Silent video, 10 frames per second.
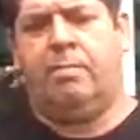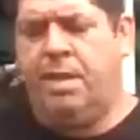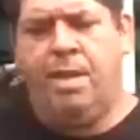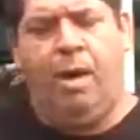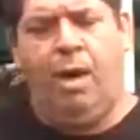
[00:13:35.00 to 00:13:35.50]

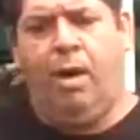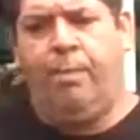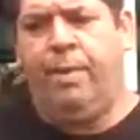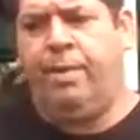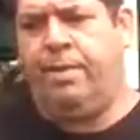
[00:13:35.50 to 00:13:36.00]
your
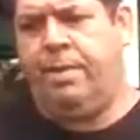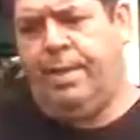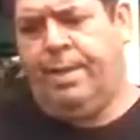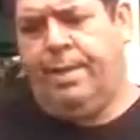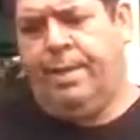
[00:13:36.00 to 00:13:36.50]
mob, and
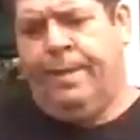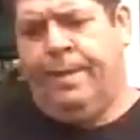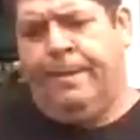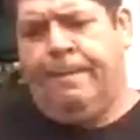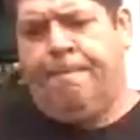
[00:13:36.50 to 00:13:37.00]

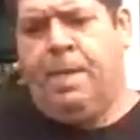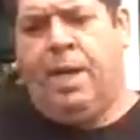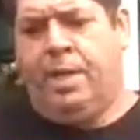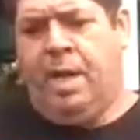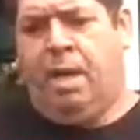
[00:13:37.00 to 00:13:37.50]
you
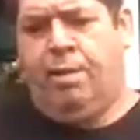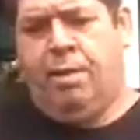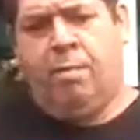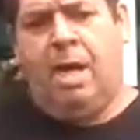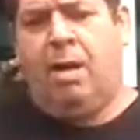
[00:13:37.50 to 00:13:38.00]
know who
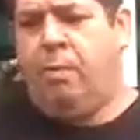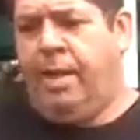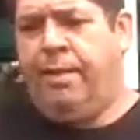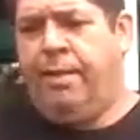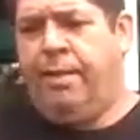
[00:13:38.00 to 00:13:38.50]
you are and
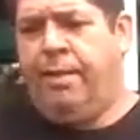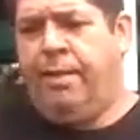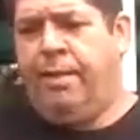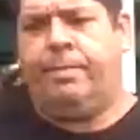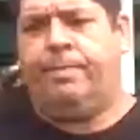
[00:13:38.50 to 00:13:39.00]
where you're
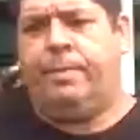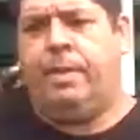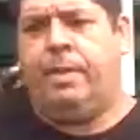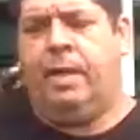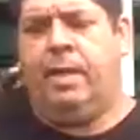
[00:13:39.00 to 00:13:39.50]
from, and
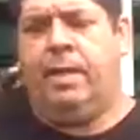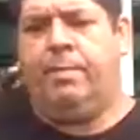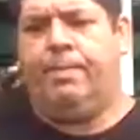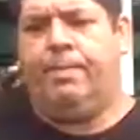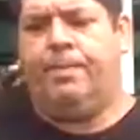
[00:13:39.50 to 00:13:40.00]

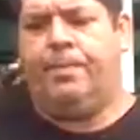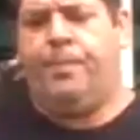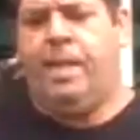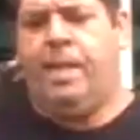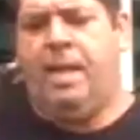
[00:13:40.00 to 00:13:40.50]

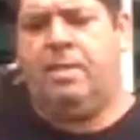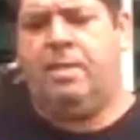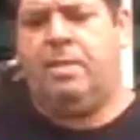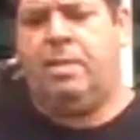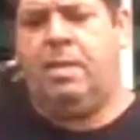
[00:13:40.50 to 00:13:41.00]
that
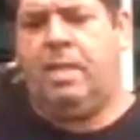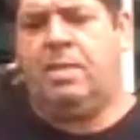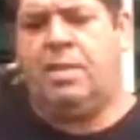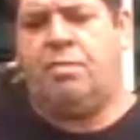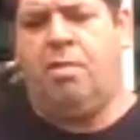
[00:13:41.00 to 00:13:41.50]
there's a
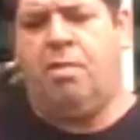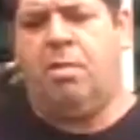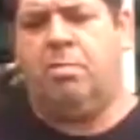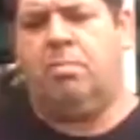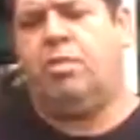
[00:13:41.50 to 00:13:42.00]
strong
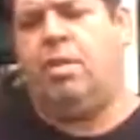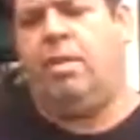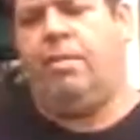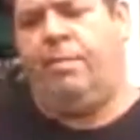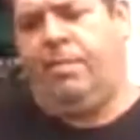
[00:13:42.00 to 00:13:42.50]
sort
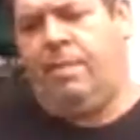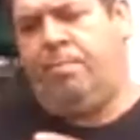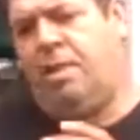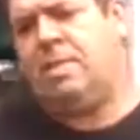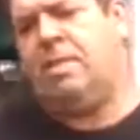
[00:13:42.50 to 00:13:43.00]
of
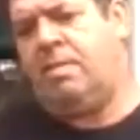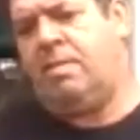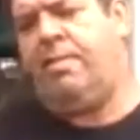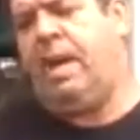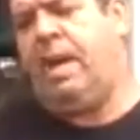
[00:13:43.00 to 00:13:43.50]
presence
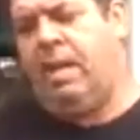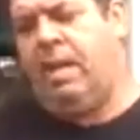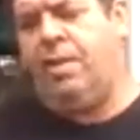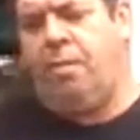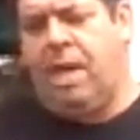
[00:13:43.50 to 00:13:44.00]
of that
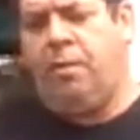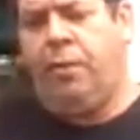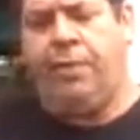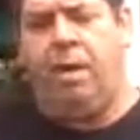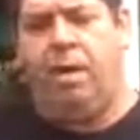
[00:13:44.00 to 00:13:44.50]
in you at all
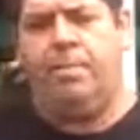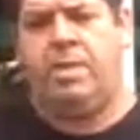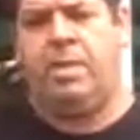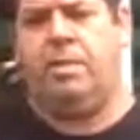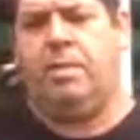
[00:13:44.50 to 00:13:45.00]

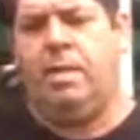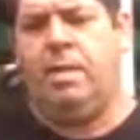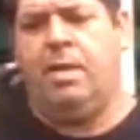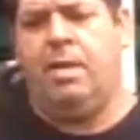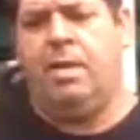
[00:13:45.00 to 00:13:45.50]
times. And
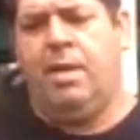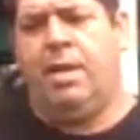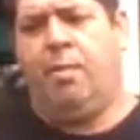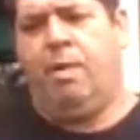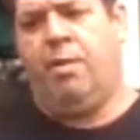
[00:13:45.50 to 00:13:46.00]

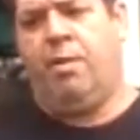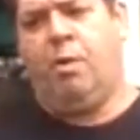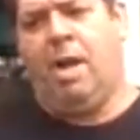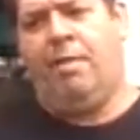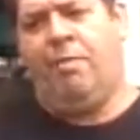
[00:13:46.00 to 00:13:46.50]
when you're
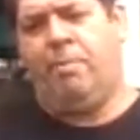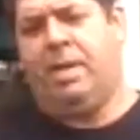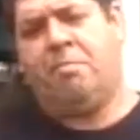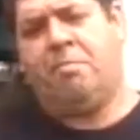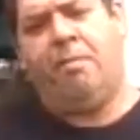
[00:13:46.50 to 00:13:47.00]
away from
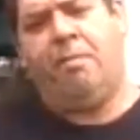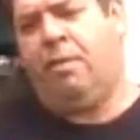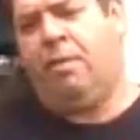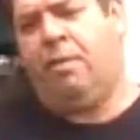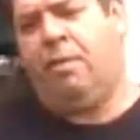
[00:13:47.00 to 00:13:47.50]
country
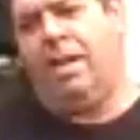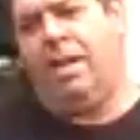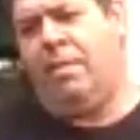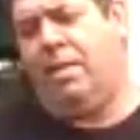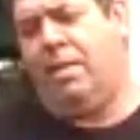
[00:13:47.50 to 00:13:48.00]
for
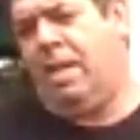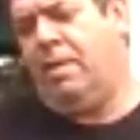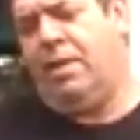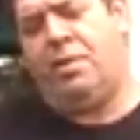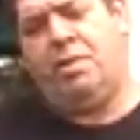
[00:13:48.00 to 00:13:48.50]
even
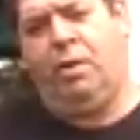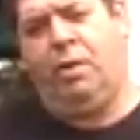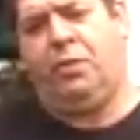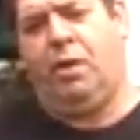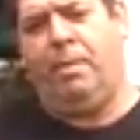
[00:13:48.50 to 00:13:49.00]
a
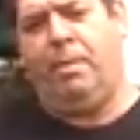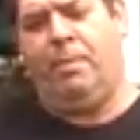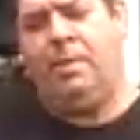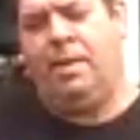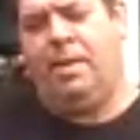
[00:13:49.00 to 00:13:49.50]
short
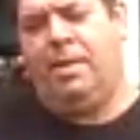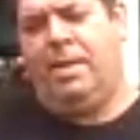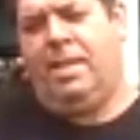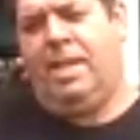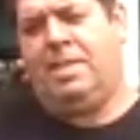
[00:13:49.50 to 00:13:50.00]
time,
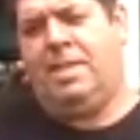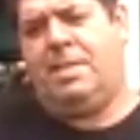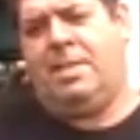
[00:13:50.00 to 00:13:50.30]
there's this